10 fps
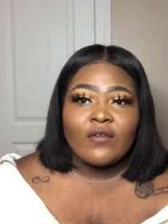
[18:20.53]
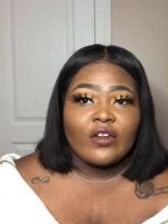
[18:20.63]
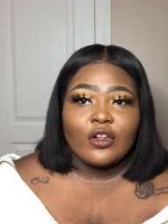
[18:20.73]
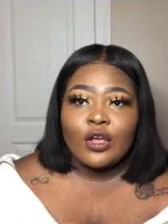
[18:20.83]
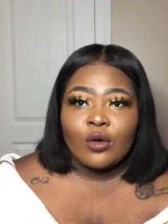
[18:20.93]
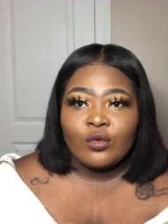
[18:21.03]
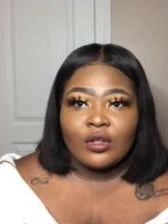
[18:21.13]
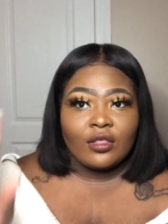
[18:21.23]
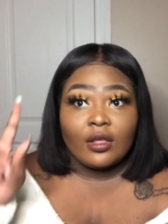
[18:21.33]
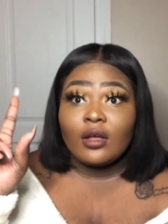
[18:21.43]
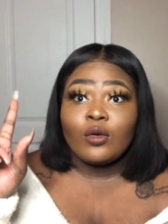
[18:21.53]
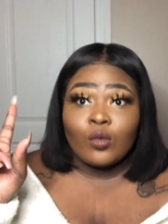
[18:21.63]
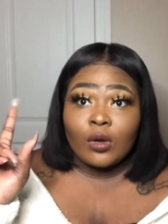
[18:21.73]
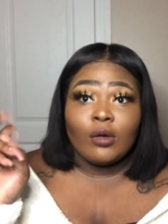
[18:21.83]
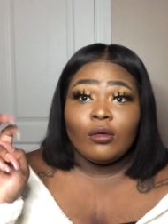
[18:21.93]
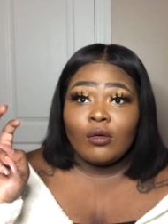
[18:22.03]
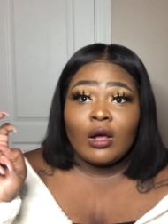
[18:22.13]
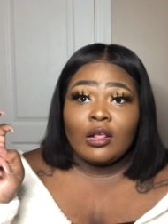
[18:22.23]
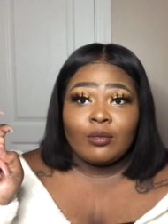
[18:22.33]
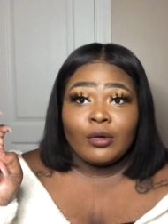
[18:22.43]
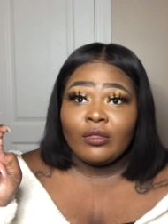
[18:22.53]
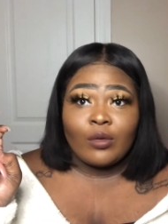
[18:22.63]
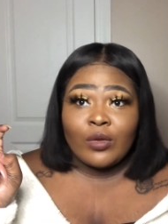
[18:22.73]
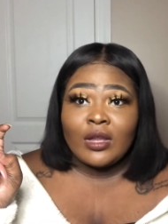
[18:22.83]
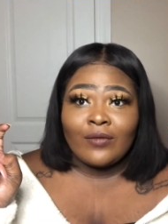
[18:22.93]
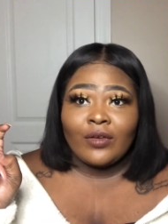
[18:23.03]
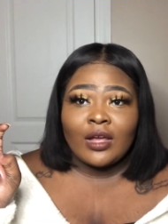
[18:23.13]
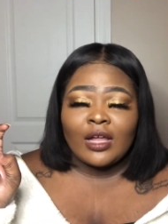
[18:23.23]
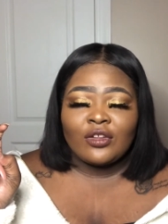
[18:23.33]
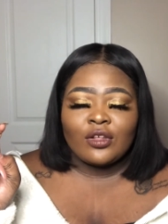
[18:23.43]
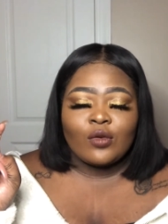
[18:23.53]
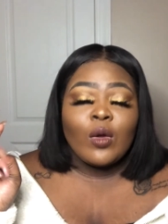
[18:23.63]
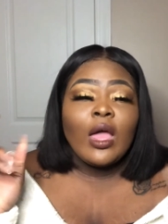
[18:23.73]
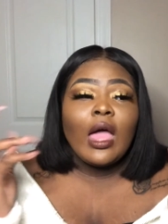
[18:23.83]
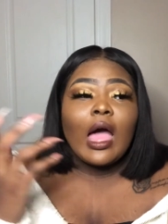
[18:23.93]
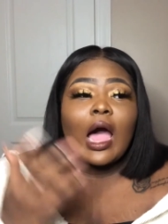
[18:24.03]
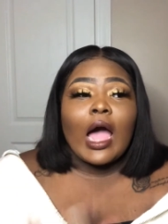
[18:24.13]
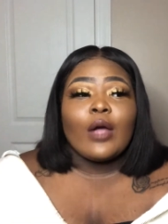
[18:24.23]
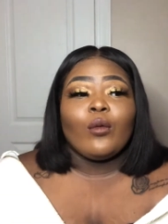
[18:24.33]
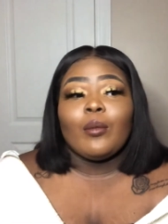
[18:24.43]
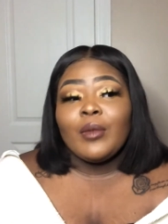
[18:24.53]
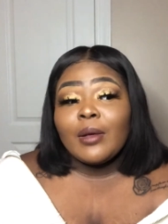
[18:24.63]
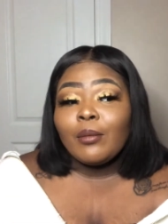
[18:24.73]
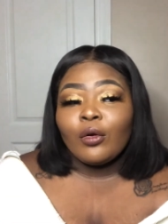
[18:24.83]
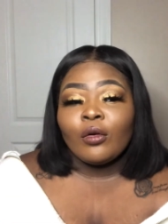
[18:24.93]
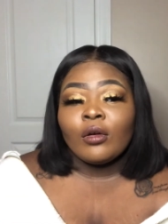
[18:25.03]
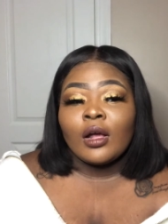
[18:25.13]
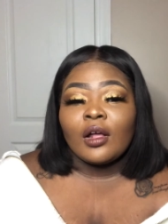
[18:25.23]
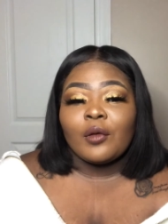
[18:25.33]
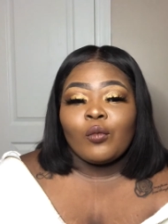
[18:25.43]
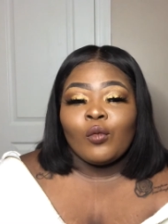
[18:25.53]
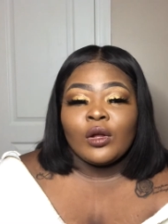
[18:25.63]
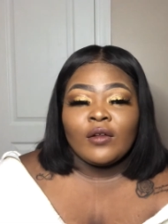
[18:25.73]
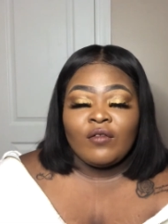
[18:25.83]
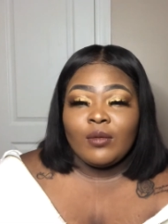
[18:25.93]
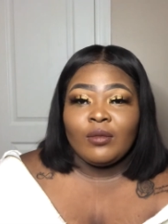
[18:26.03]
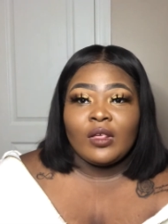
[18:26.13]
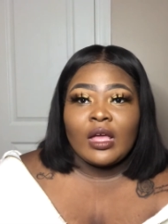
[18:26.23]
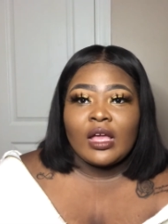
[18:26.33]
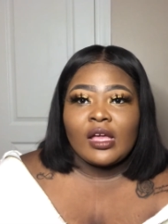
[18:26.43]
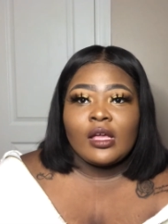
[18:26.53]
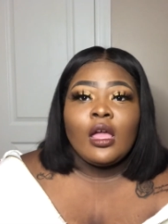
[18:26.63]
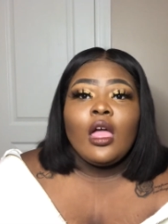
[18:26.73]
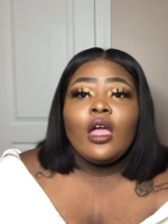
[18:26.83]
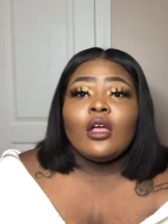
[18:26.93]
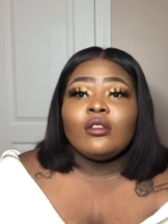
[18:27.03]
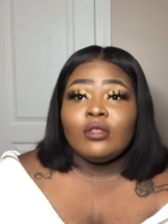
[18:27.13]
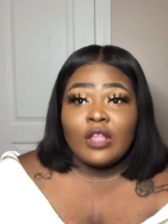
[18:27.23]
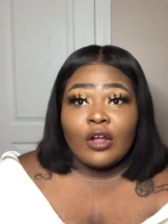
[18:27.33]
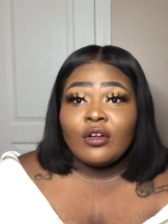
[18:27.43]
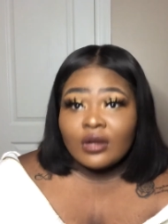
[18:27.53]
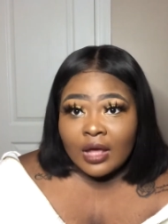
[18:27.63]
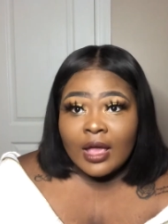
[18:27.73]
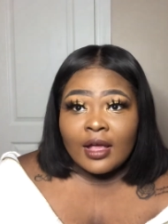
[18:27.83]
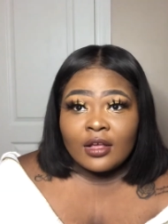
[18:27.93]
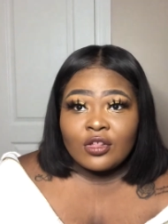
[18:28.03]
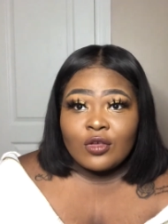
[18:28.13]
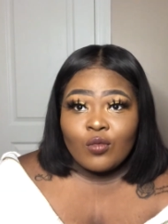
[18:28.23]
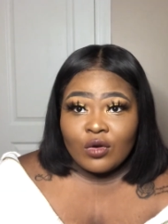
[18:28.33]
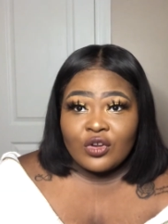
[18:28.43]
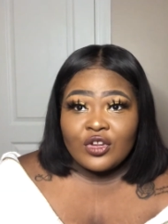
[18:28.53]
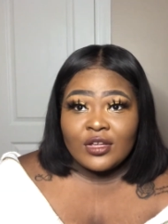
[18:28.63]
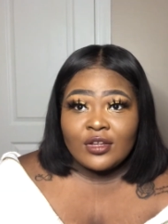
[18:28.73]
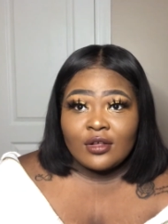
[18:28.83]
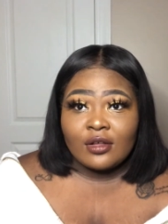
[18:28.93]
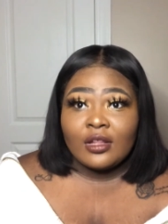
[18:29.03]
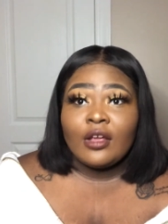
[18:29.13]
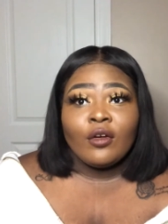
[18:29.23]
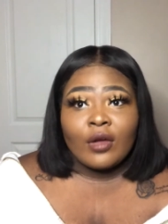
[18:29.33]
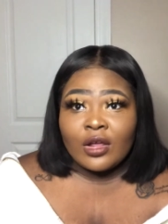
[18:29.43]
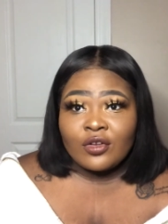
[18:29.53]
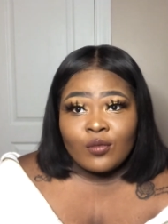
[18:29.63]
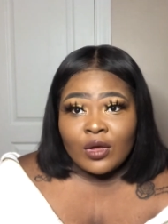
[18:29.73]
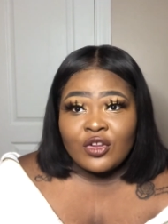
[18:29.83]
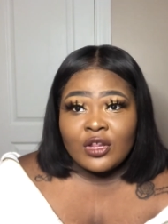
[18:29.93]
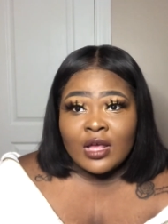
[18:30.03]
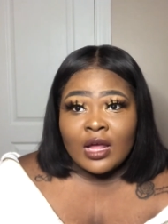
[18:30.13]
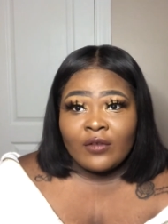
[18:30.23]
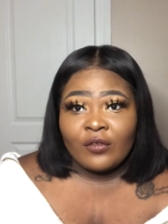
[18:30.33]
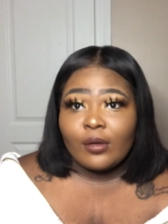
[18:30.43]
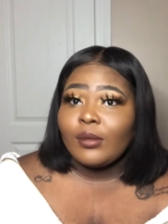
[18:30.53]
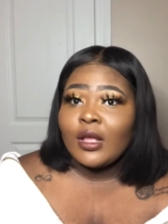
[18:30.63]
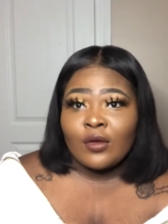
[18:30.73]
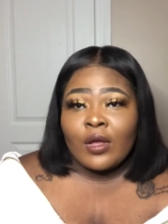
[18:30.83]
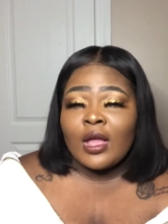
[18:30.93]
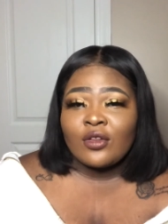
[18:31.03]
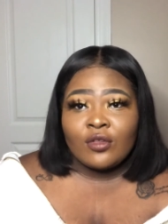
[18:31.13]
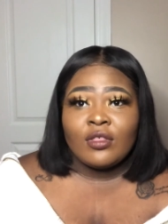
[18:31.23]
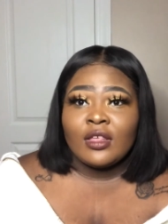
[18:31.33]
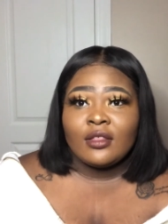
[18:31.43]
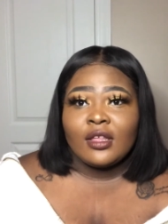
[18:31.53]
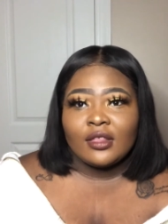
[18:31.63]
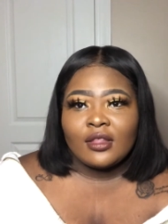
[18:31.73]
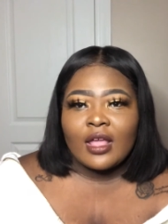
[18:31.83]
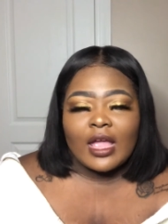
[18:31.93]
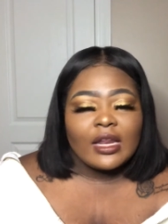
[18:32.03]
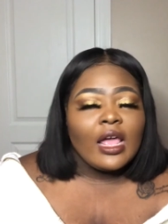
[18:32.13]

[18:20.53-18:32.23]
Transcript: go to the quote-unquote hospital that we never got to, I remember one of them saying, they're going to ask you what she took. They're going to ask you where she got it from. They're going to ask you this, and that.